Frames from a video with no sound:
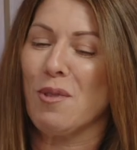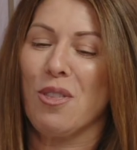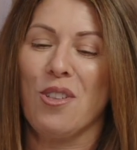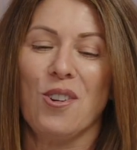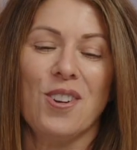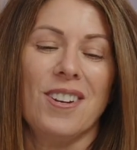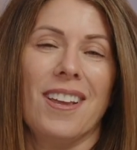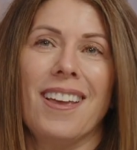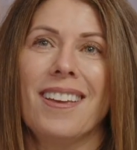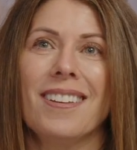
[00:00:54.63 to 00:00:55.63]
3rd,
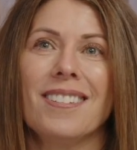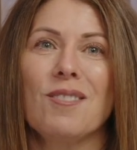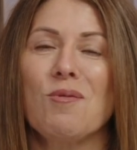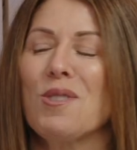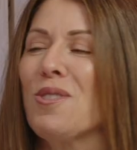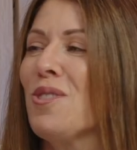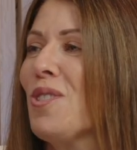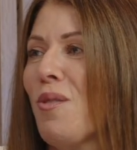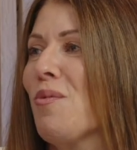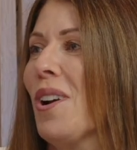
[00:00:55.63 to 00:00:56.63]
and we're
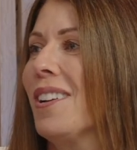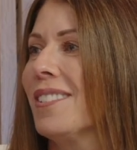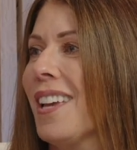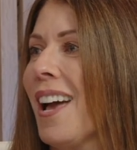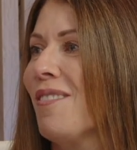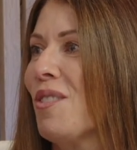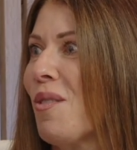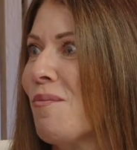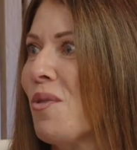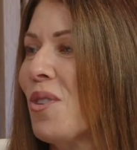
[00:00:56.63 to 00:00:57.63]
so proud to have you
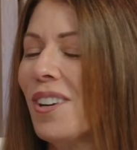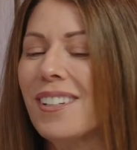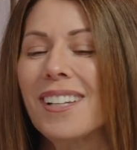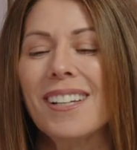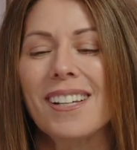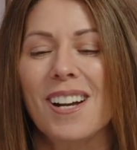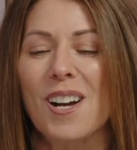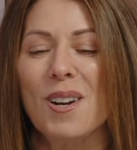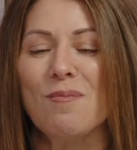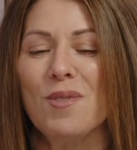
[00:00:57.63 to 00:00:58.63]
on board.
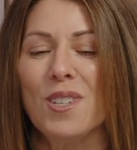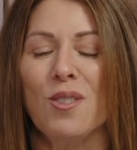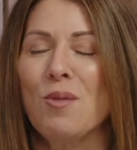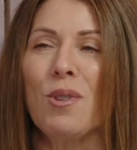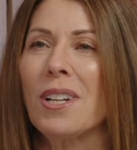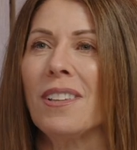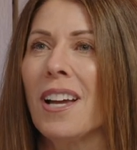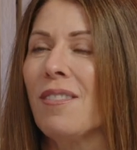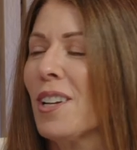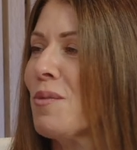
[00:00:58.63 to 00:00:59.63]
You bring a lot
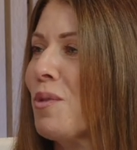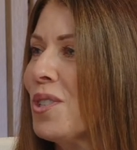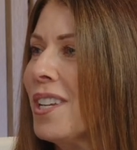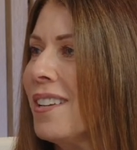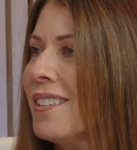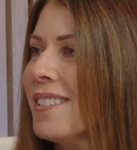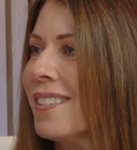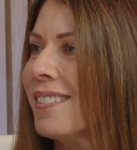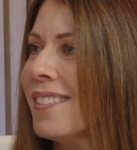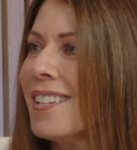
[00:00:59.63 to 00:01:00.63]
of expertise
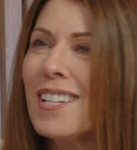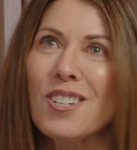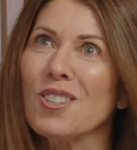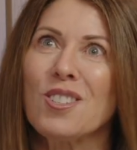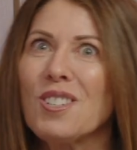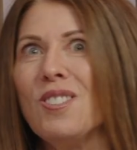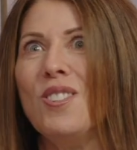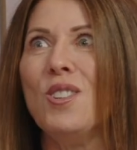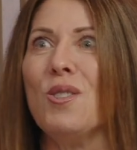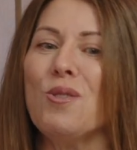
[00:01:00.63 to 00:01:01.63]
and just
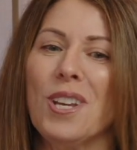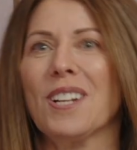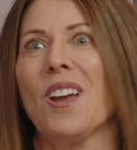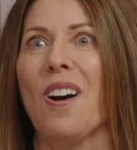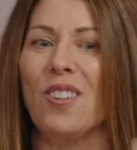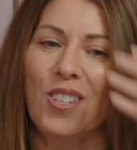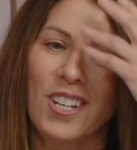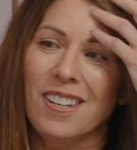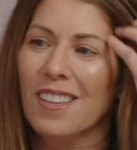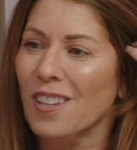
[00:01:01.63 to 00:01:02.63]
new
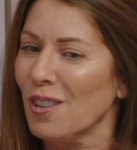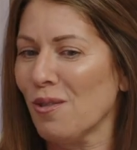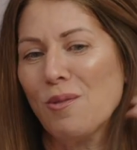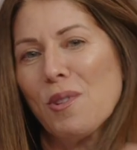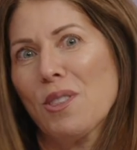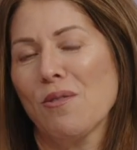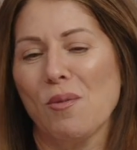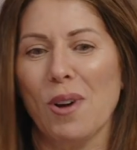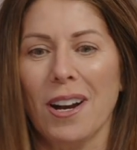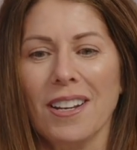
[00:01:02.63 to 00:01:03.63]
technology that you with the
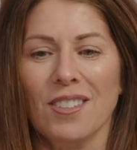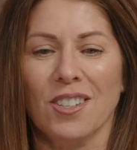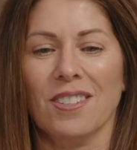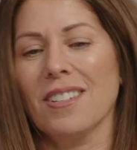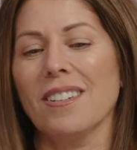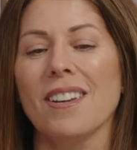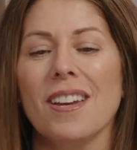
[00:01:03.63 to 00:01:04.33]
robotic assisted